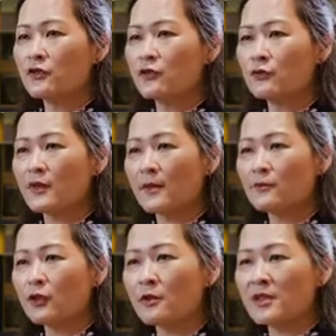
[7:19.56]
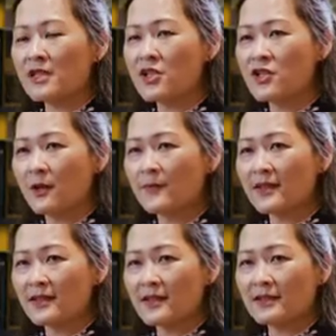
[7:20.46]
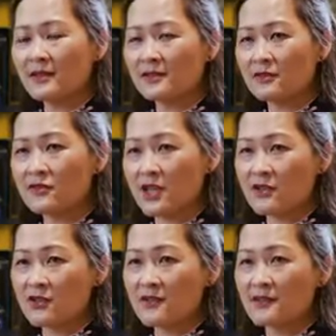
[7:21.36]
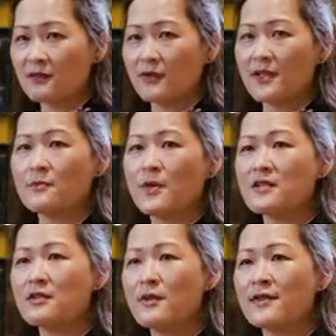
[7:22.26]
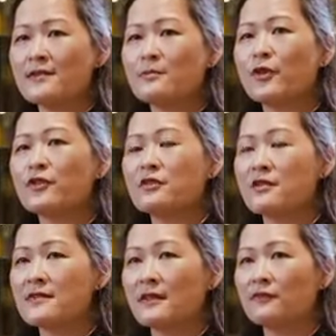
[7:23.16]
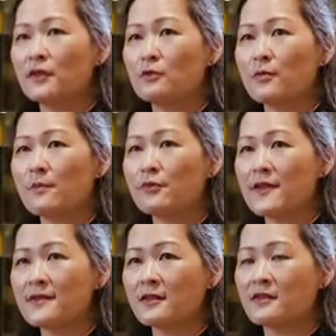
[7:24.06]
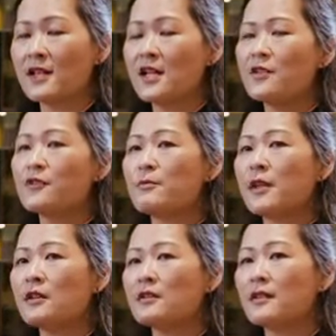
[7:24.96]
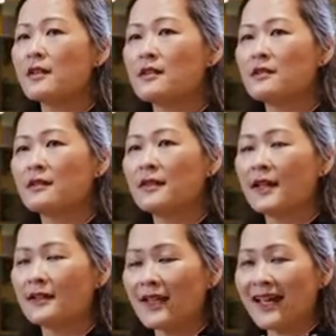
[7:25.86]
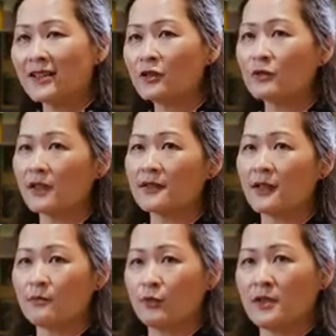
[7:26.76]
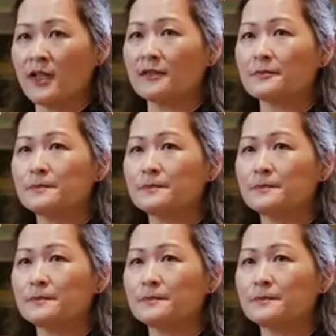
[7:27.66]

to abnormally shaped internal structures, especially when there's a posterior staphyloma present. So you may not get adequate tamponade.